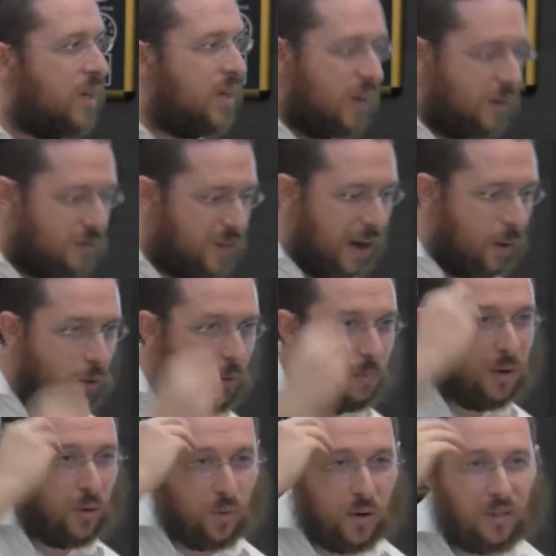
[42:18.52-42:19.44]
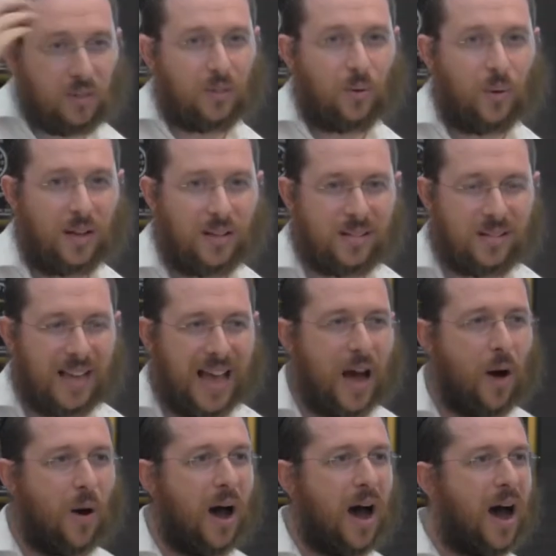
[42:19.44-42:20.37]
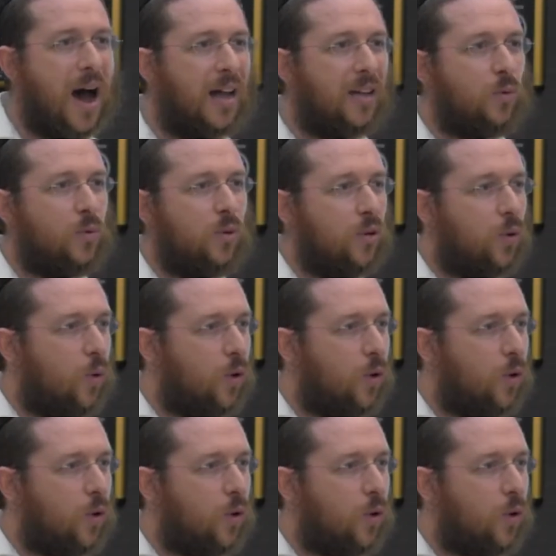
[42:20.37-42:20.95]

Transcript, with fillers: If that would be real to us, our heart would